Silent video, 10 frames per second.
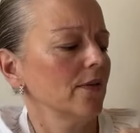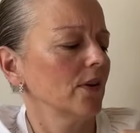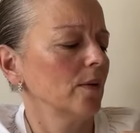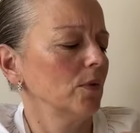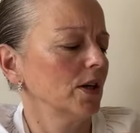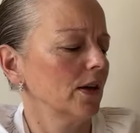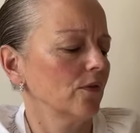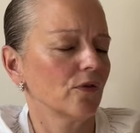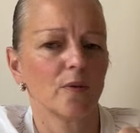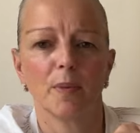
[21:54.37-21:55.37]
if I'm looking
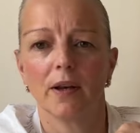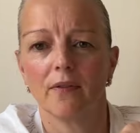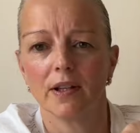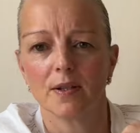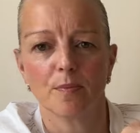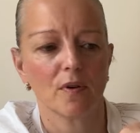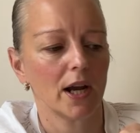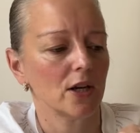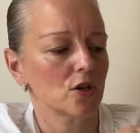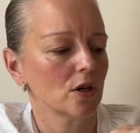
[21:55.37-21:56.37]
for a bit of
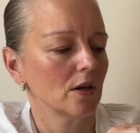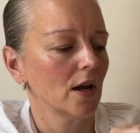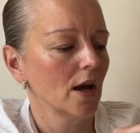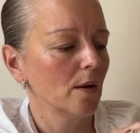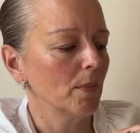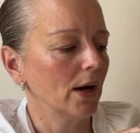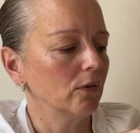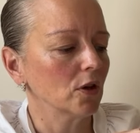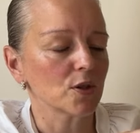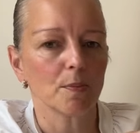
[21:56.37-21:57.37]
inspiration. Might have
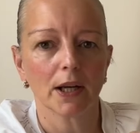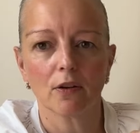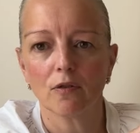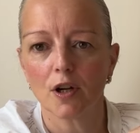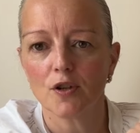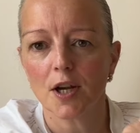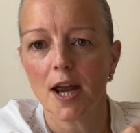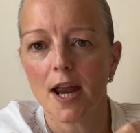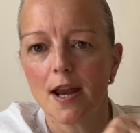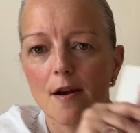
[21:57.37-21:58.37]
lost my
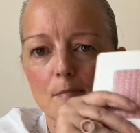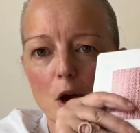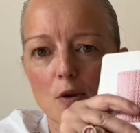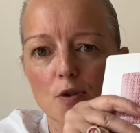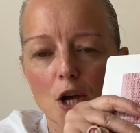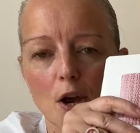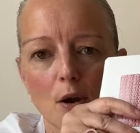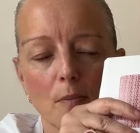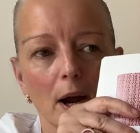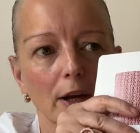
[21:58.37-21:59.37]
crochet
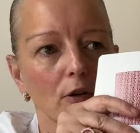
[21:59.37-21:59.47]
mojo, my